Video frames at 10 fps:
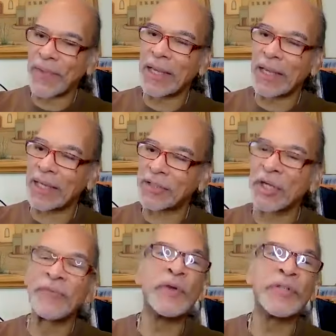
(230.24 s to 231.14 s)
it's
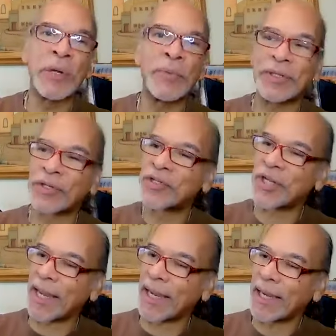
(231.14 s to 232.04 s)
confusing what they're
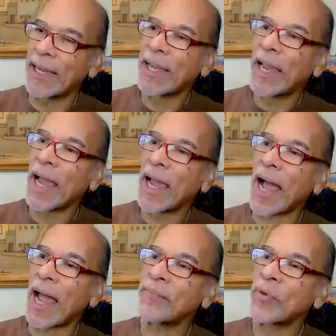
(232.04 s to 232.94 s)
saying.
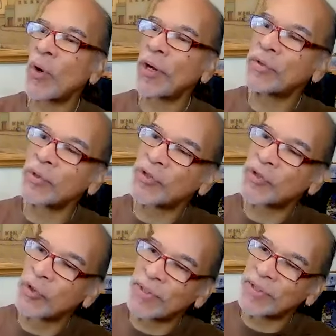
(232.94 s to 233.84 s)
I'm going to
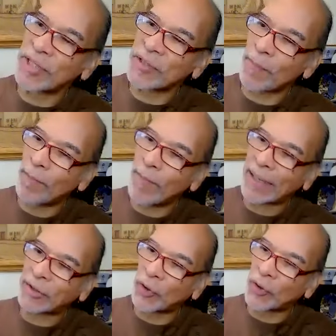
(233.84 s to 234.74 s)
assume it says
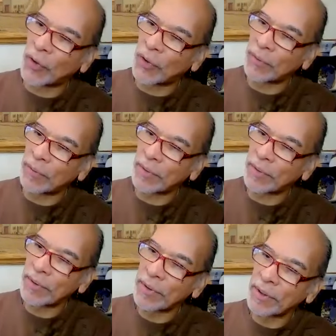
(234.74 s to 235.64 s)
método
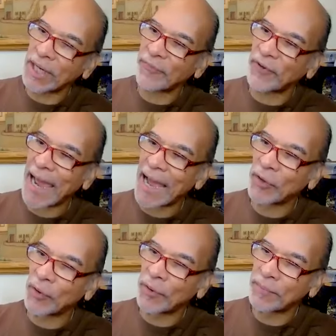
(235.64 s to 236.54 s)

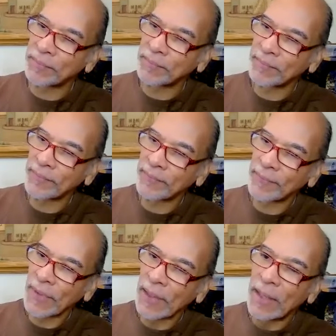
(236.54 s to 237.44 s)
refinado.
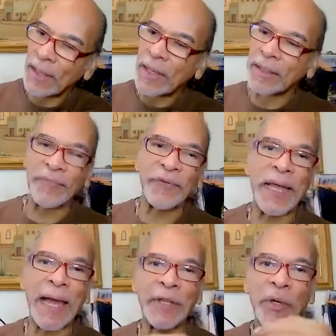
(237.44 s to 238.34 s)

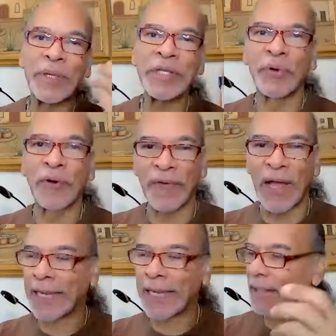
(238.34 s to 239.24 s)
Refinado means
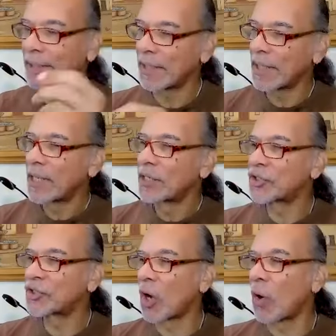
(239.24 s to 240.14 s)
refined.
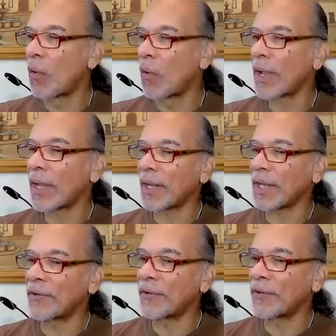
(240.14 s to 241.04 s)
So
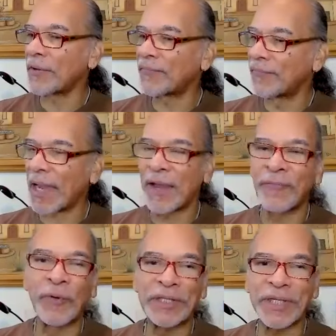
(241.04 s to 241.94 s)
if
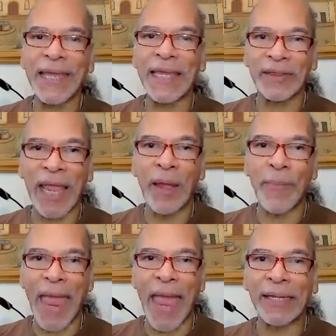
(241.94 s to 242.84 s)
we take
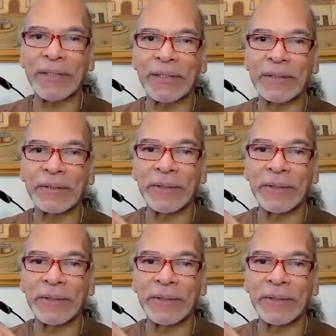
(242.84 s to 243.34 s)
them at